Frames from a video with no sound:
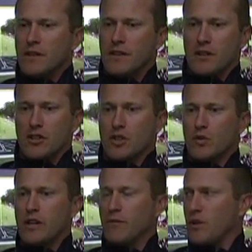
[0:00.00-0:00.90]
They're
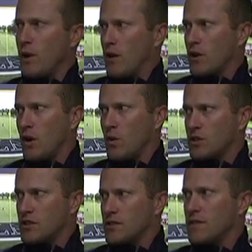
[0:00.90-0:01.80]
extremely well
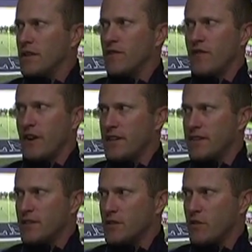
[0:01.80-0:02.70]
coached. They're very
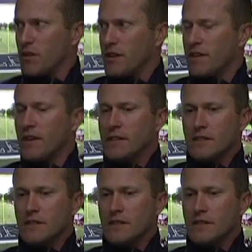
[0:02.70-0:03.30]
disciplined.